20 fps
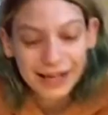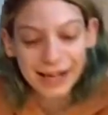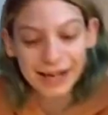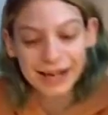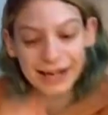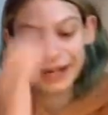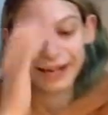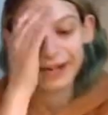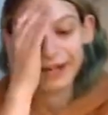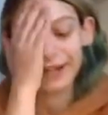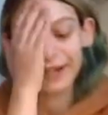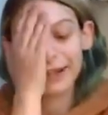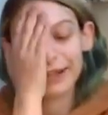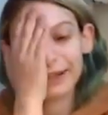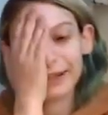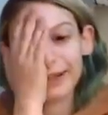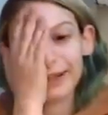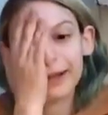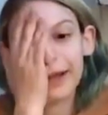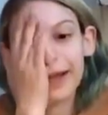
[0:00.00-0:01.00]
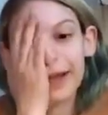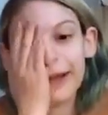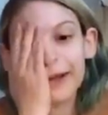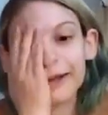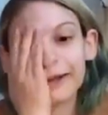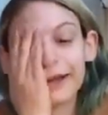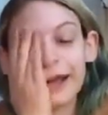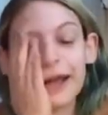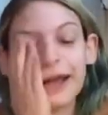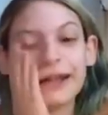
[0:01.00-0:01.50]
And that,
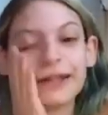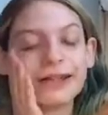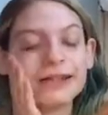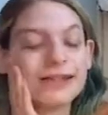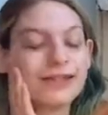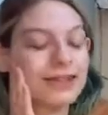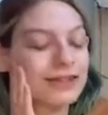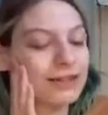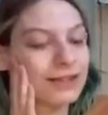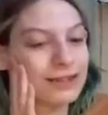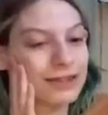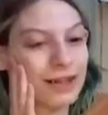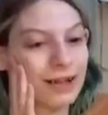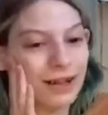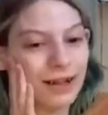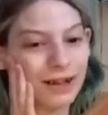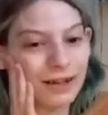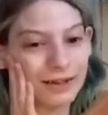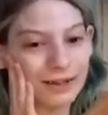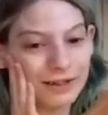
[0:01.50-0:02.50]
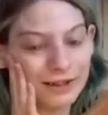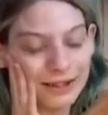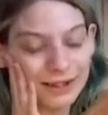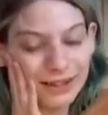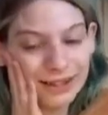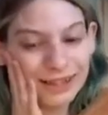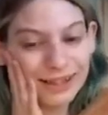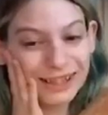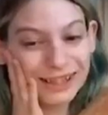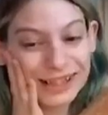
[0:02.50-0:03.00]
that, this is, uh,
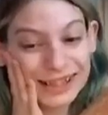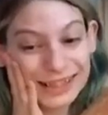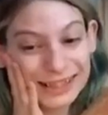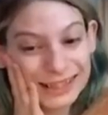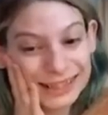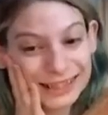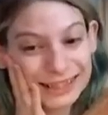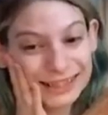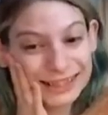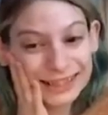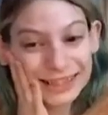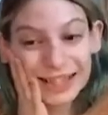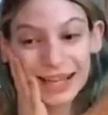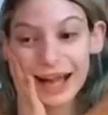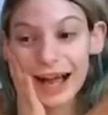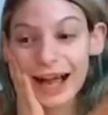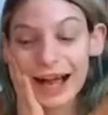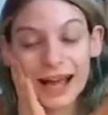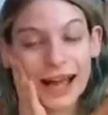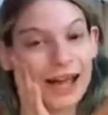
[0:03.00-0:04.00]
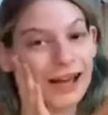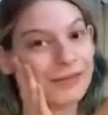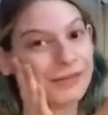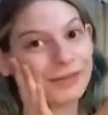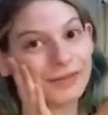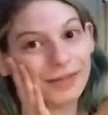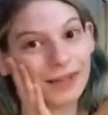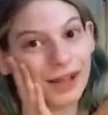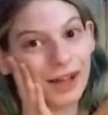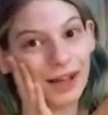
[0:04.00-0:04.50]
I I have
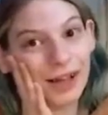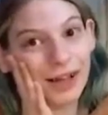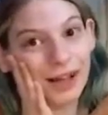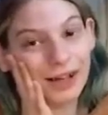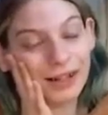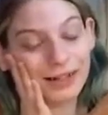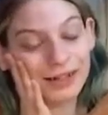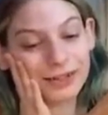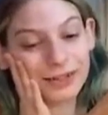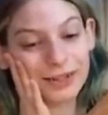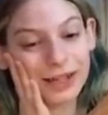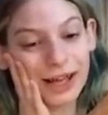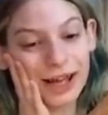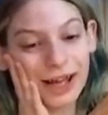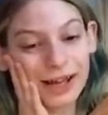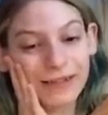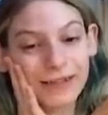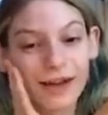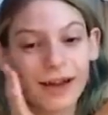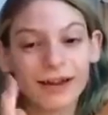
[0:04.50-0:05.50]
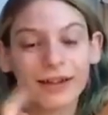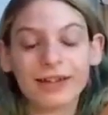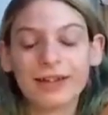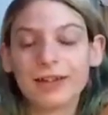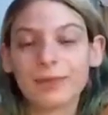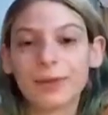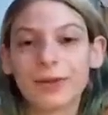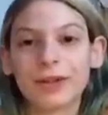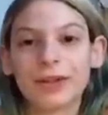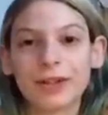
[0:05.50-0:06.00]
not had that
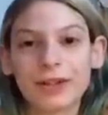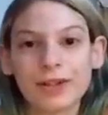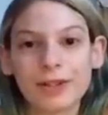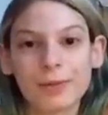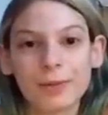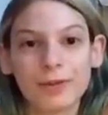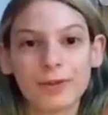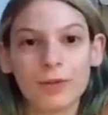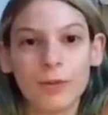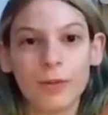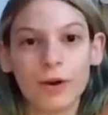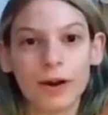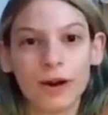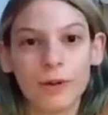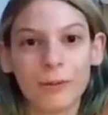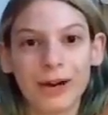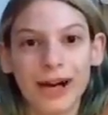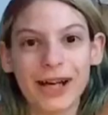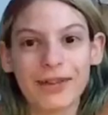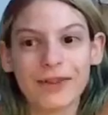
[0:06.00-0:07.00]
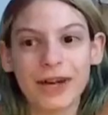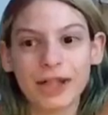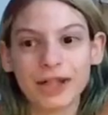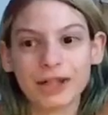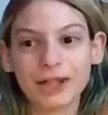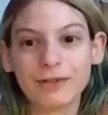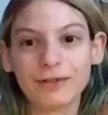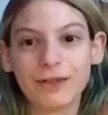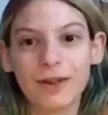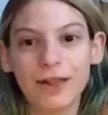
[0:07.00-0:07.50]
experience before I've
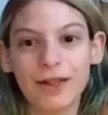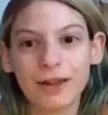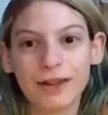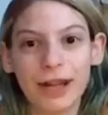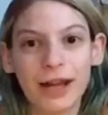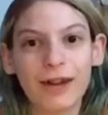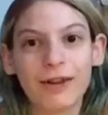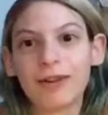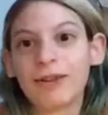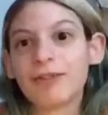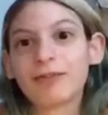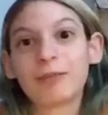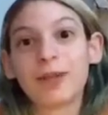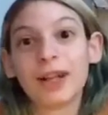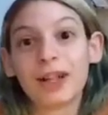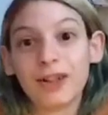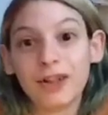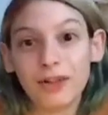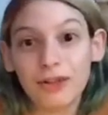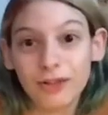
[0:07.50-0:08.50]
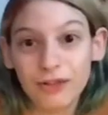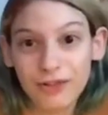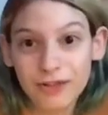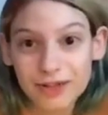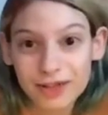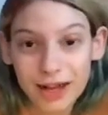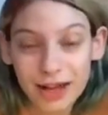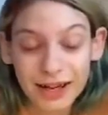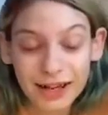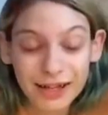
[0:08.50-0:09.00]
actually fallen out of my
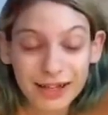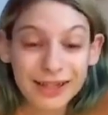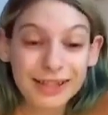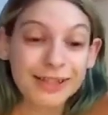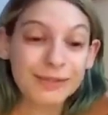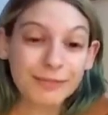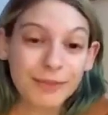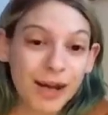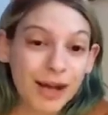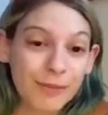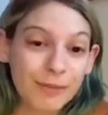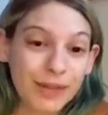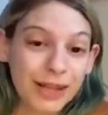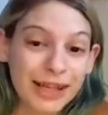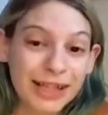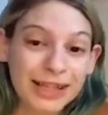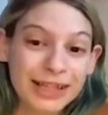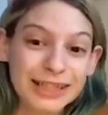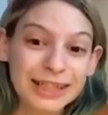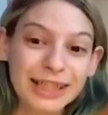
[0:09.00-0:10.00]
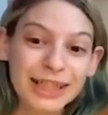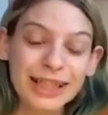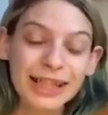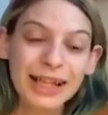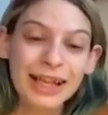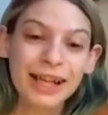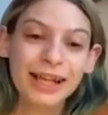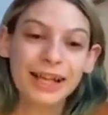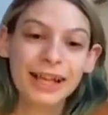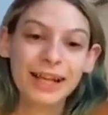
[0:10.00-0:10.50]
clothes in public,
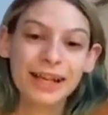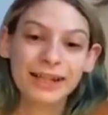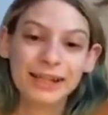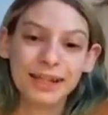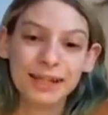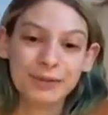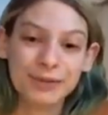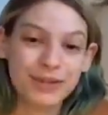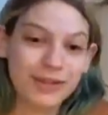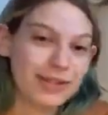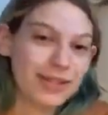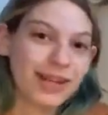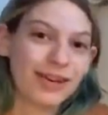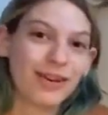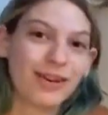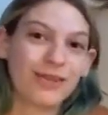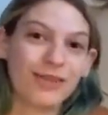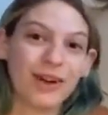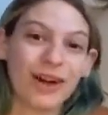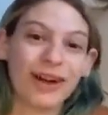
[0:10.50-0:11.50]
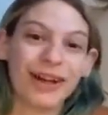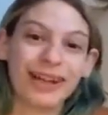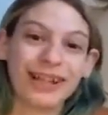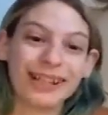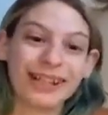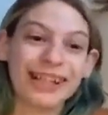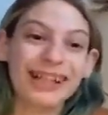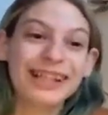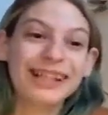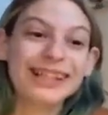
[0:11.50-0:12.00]
and it was
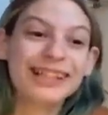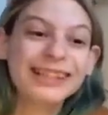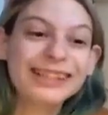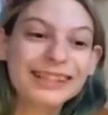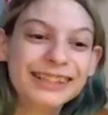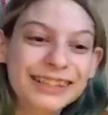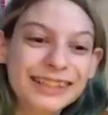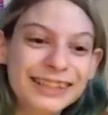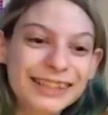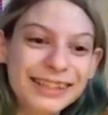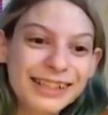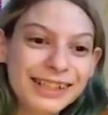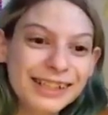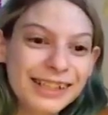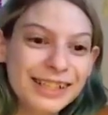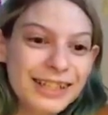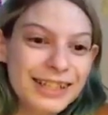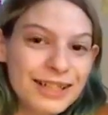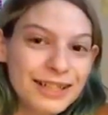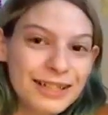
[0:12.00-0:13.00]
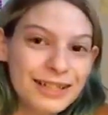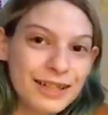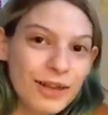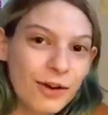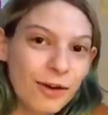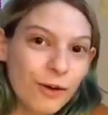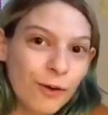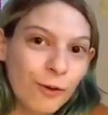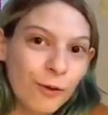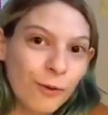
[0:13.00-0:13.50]
terrifying.
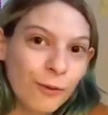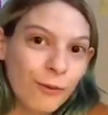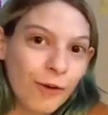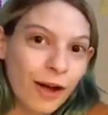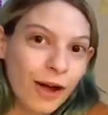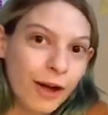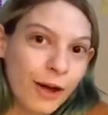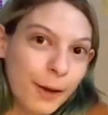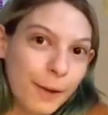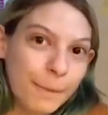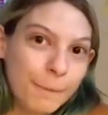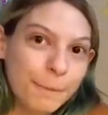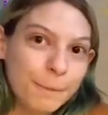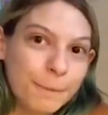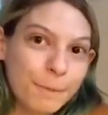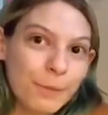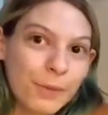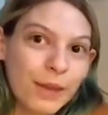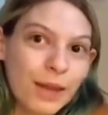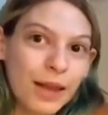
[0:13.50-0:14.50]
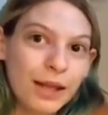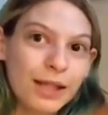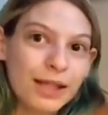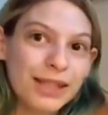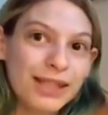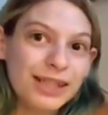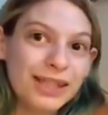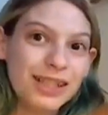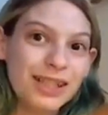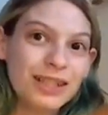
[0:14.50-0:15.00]
So, um,
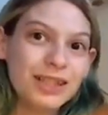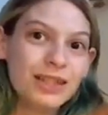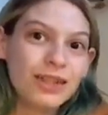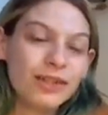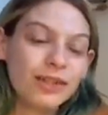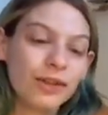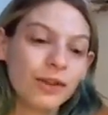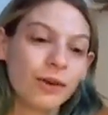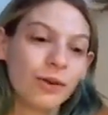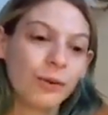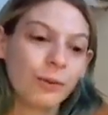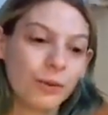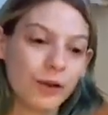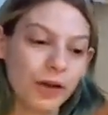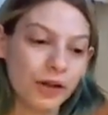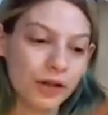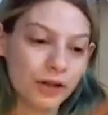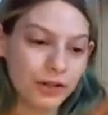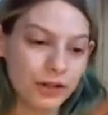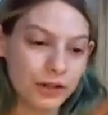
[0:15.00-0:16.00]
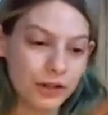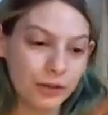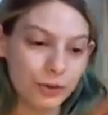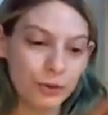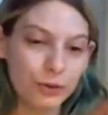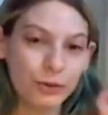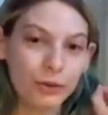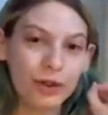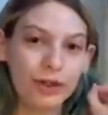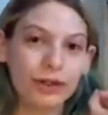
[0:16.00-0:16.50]
just a little word
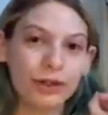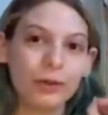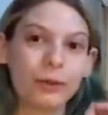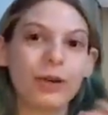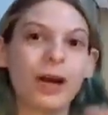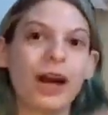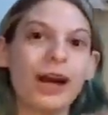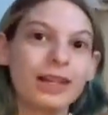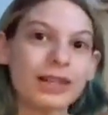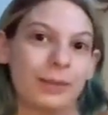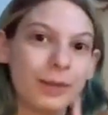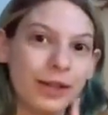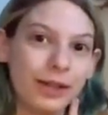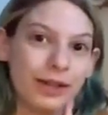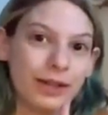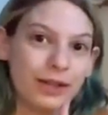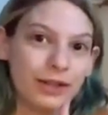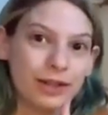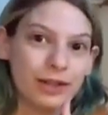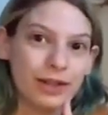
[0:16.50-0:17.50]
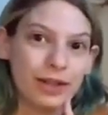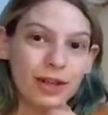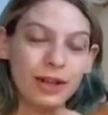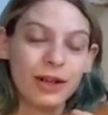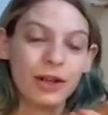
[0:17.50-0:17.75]
to new cosplayers.